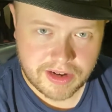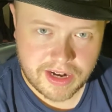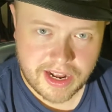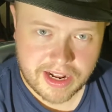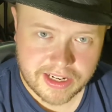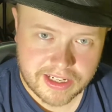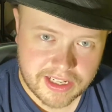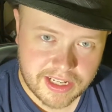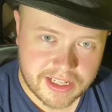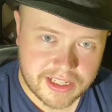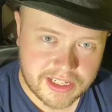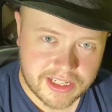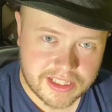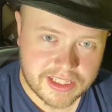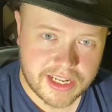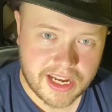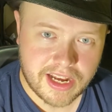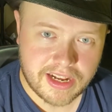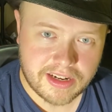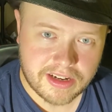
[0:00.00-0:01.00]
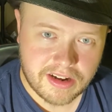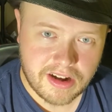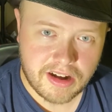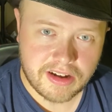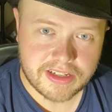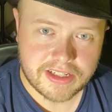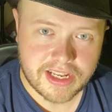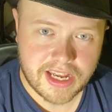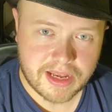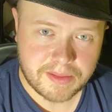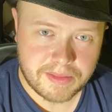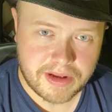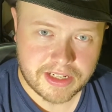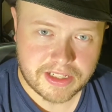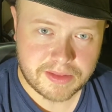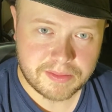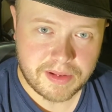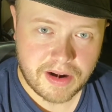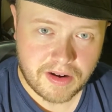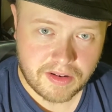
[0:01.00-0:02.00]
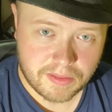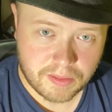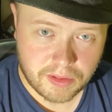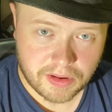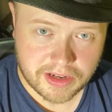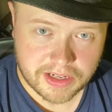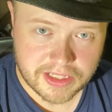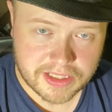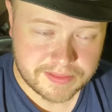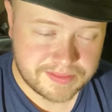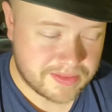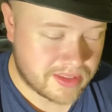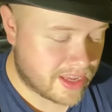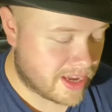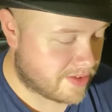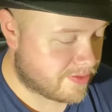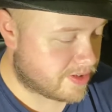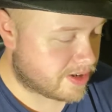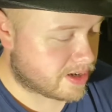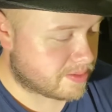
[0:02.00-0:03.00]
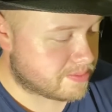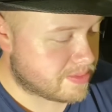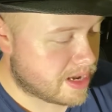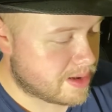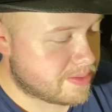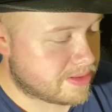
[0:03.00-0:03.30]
I decided to contact Master Power Brakes. I figured maybe